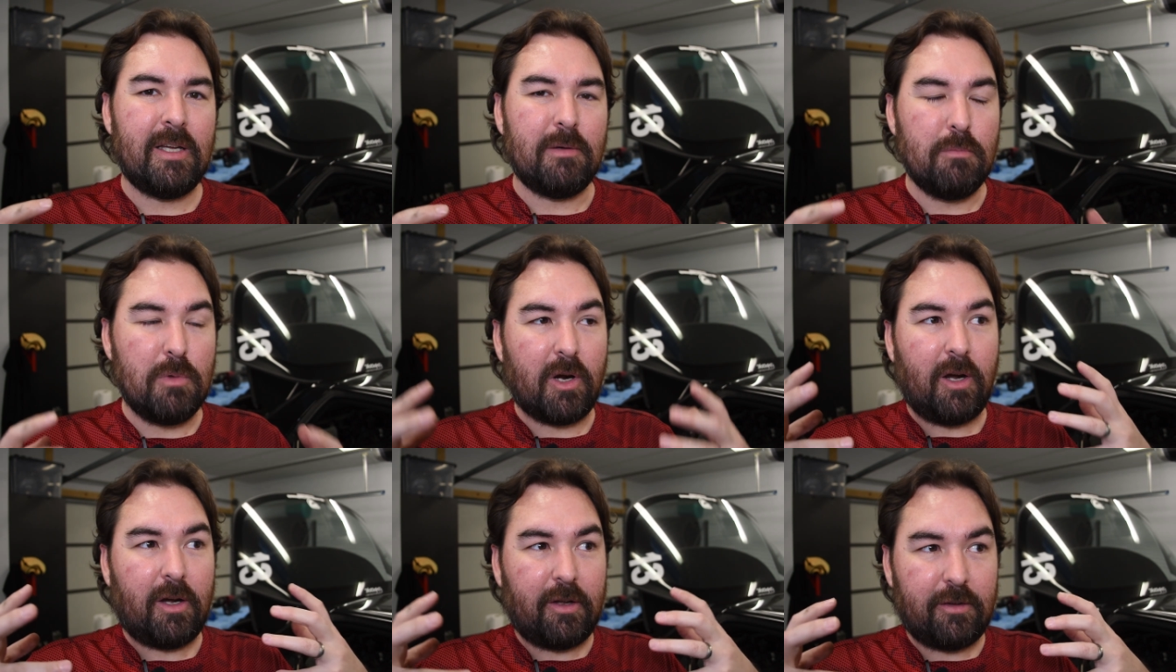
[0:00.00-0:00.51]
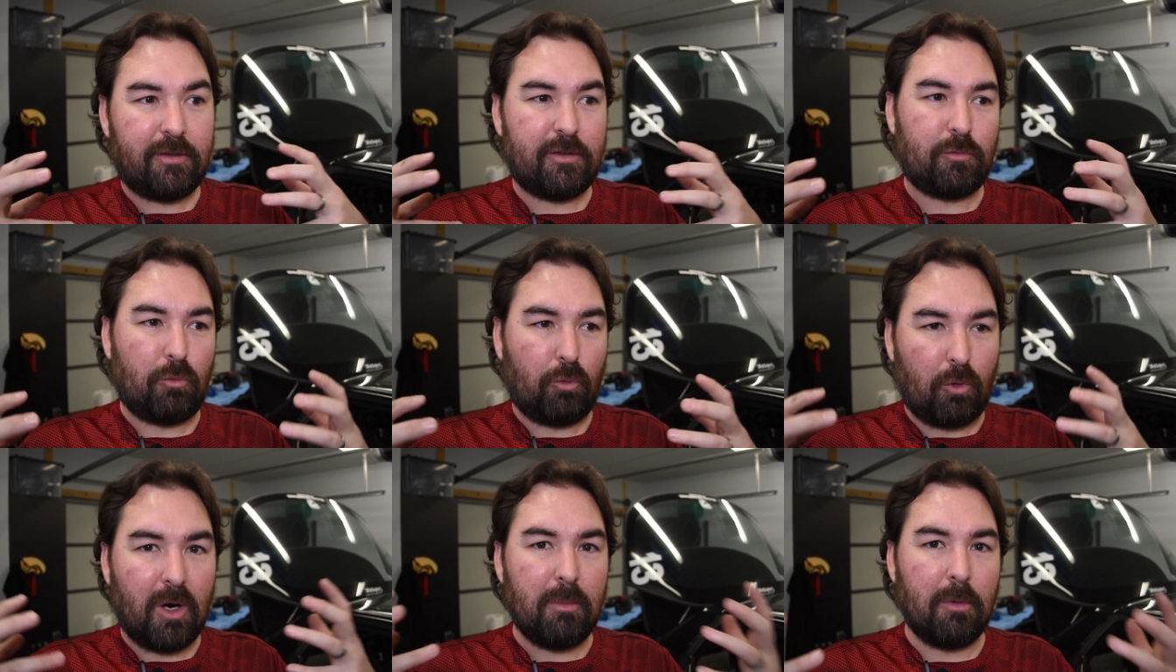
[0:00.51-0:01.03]
because
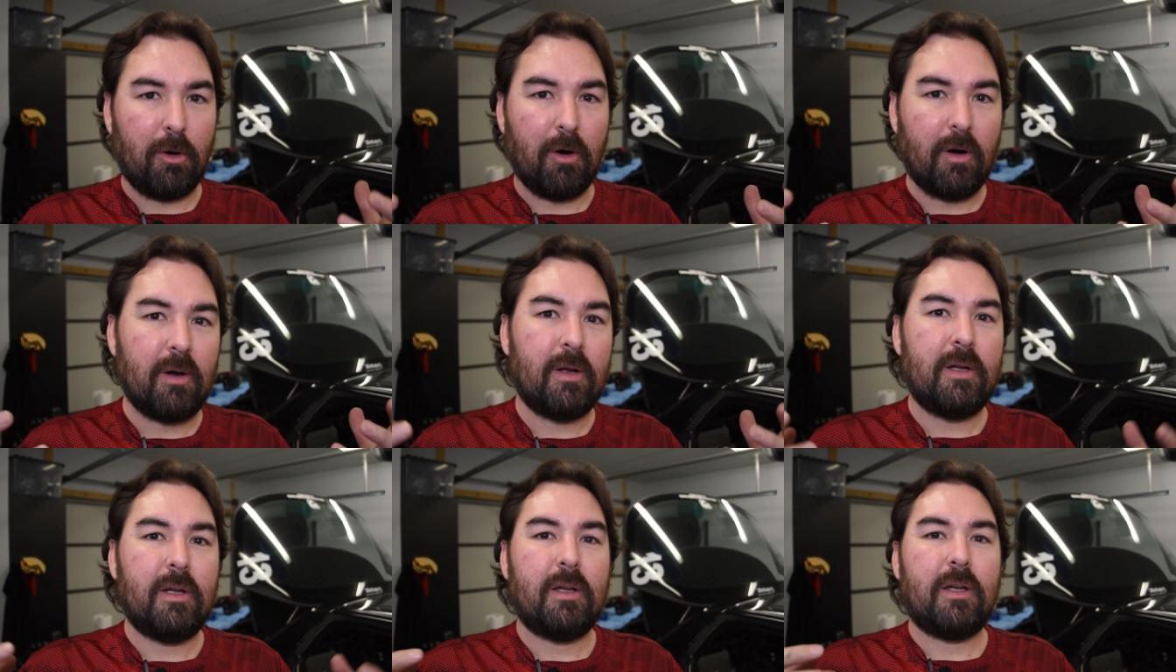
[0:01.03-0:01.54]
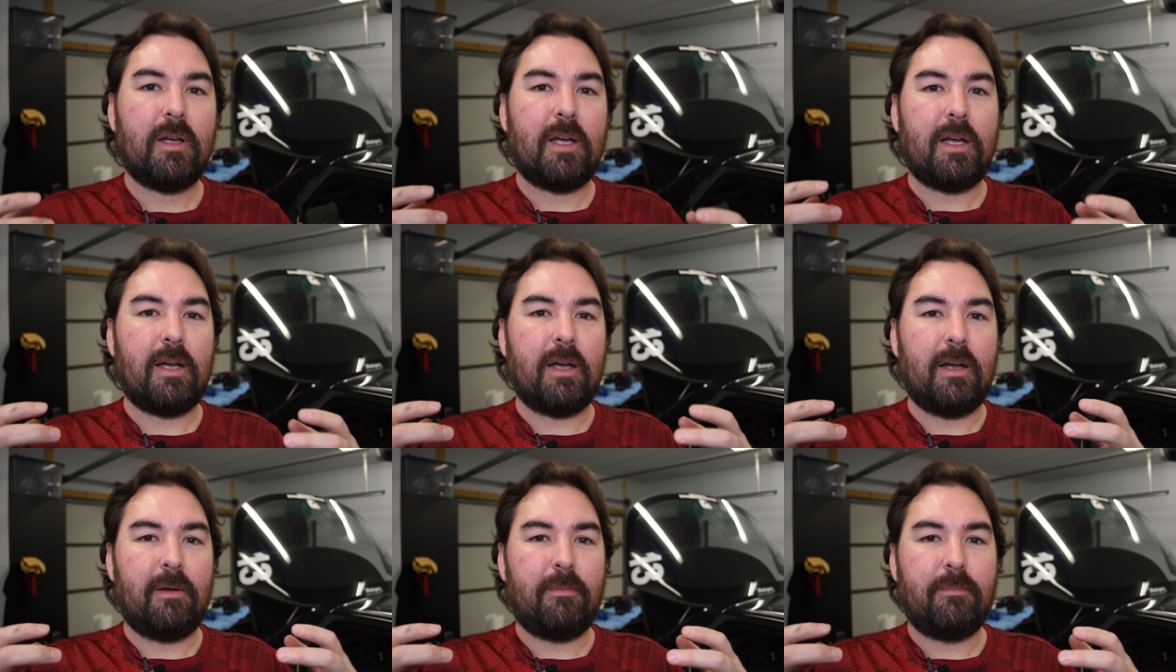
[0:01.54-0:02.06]
rubber,
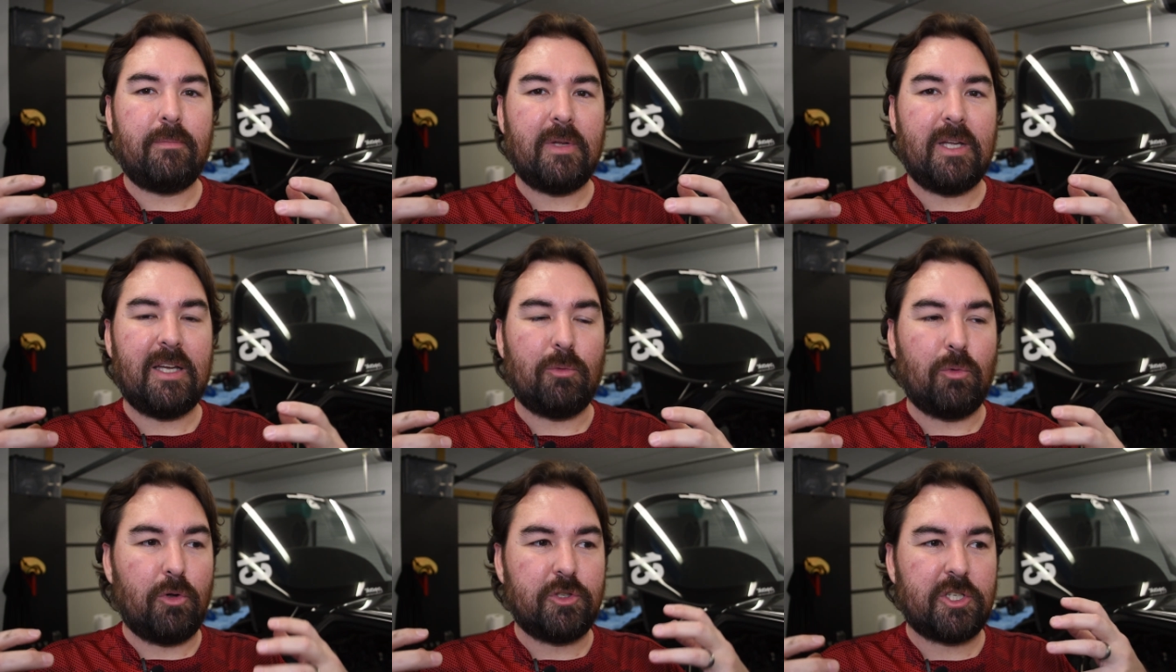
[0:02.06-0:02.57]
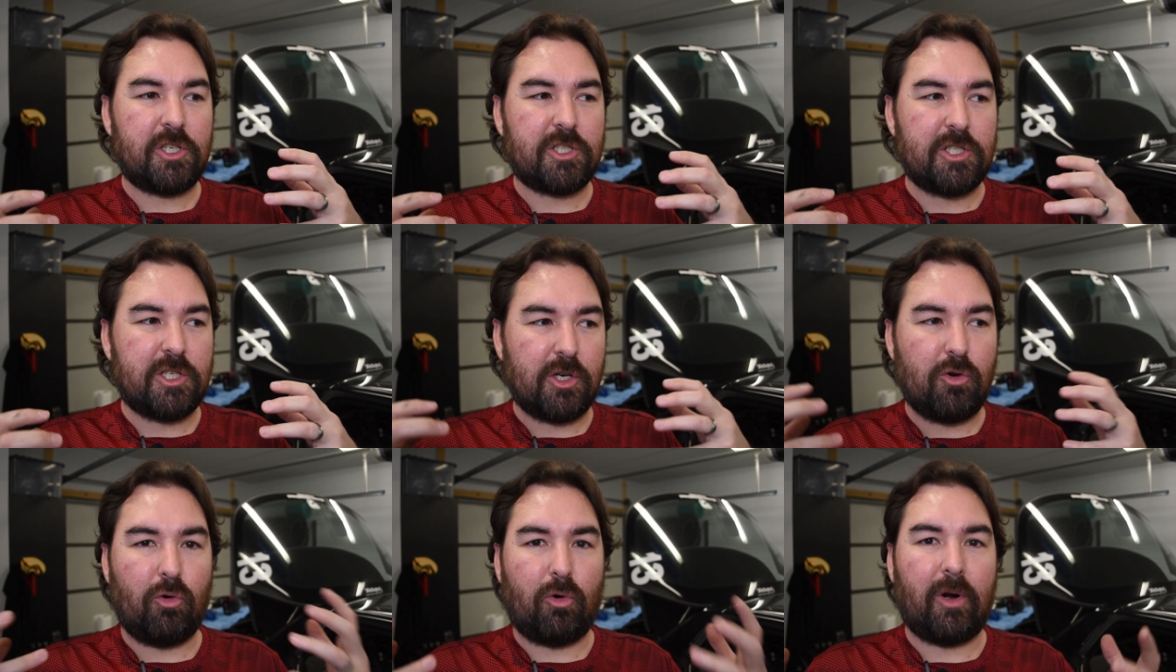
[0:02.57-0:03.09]
um, it will just
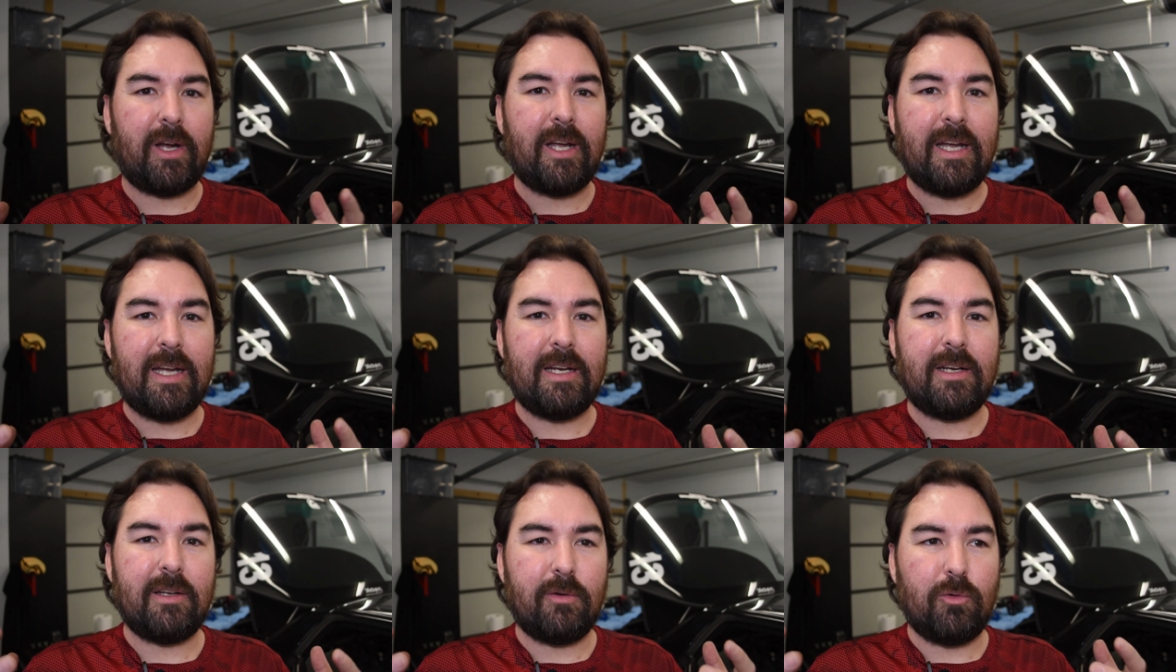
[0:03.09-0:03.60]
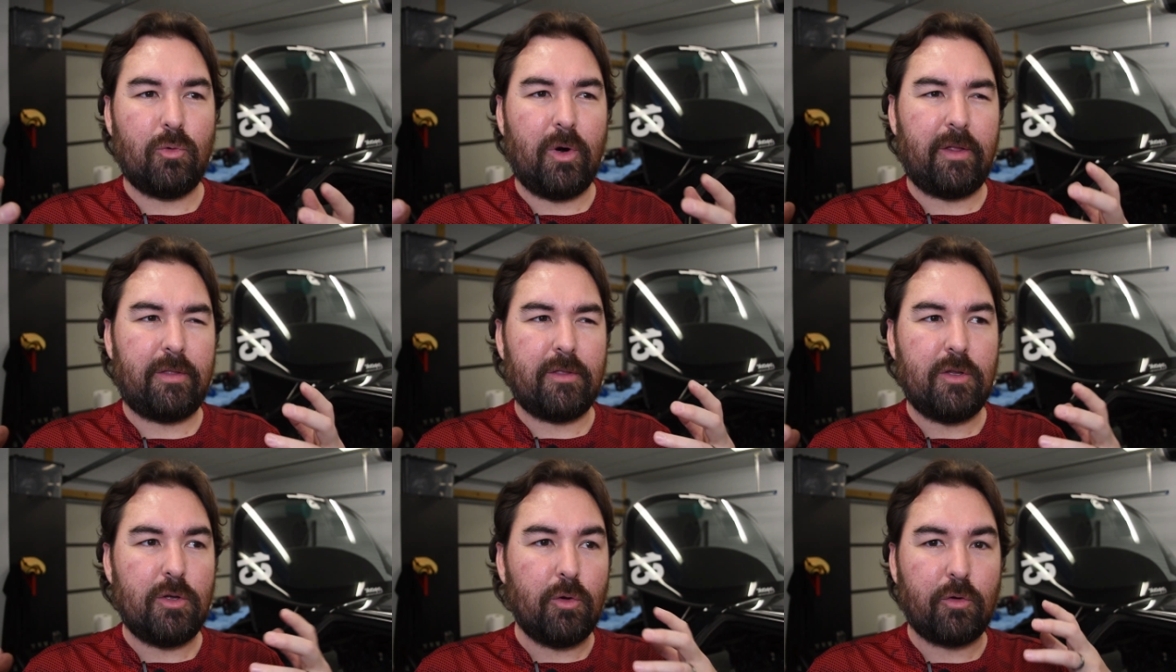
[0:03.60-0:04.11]
degrade
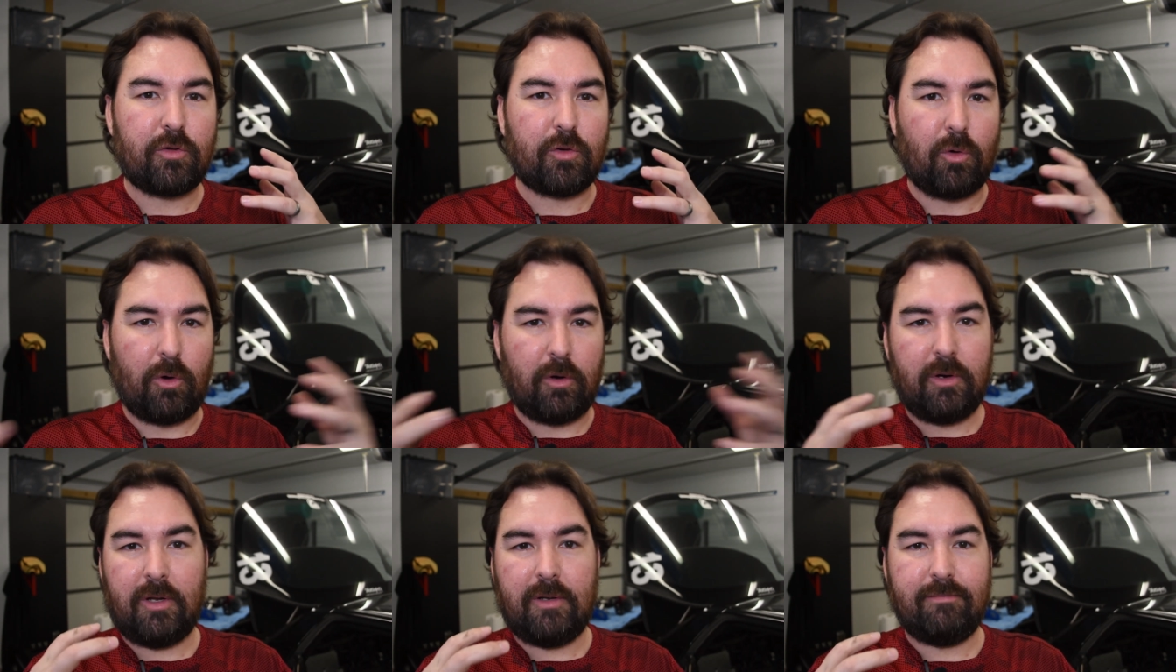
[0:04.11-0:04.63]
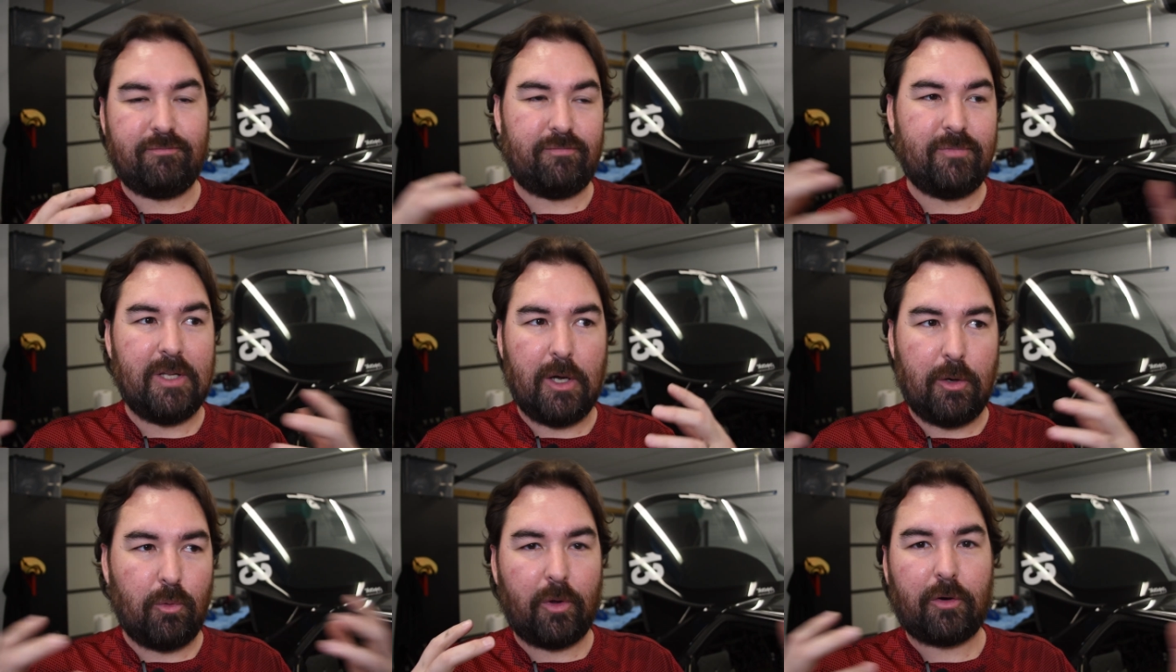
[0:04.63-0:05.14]
with use or,
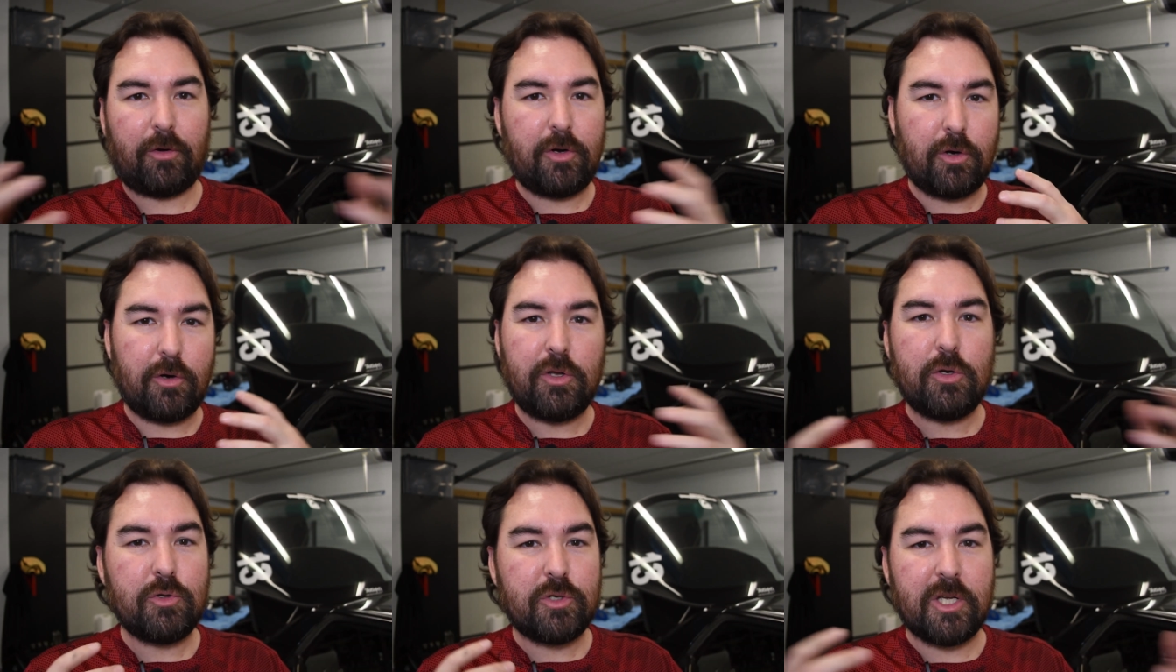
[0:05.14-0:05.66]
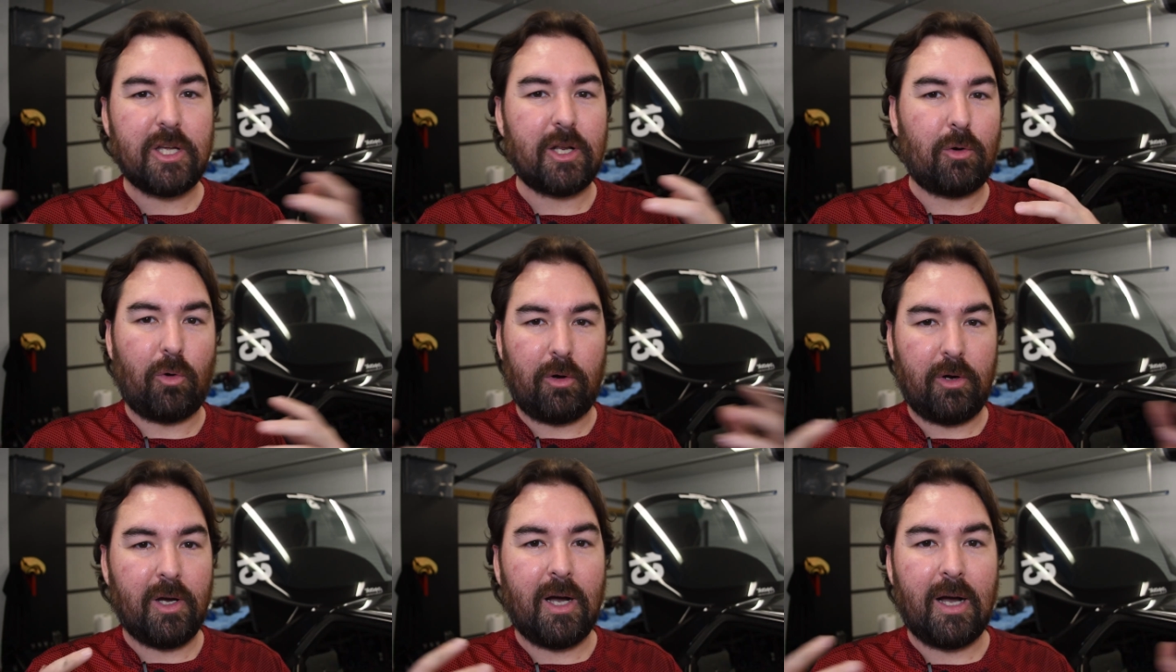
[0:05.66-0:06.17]
you know, whether you're using it
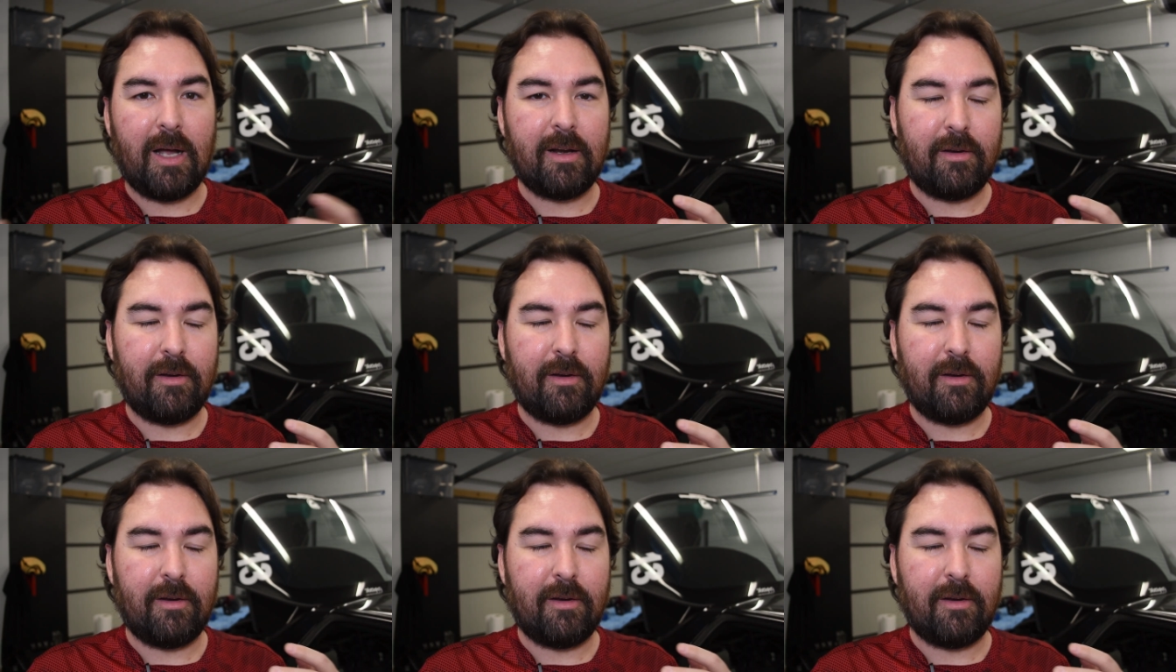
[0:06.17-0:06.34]
or not.